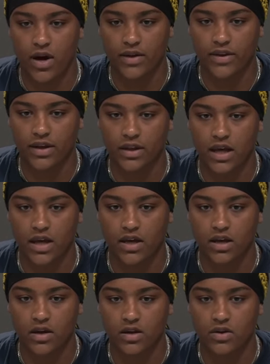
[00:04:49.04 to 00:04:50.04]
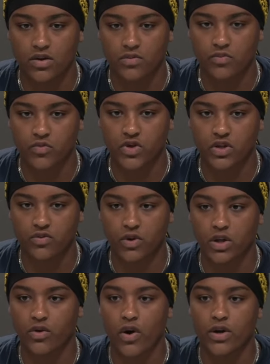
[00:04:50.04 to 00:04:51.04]
I think that she's
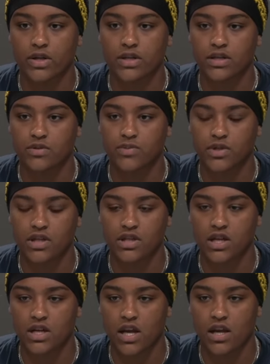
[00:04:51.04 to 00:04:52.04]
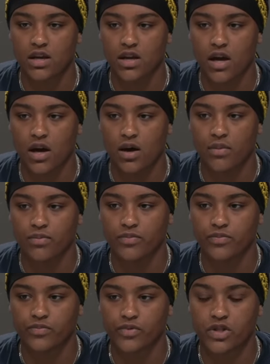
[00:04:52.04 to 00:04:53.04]
really grown into this position, and
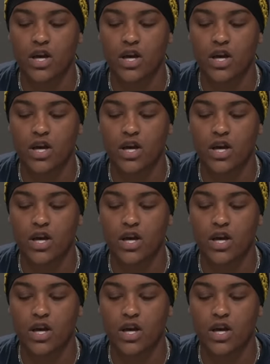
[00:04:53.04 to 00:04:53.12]
it's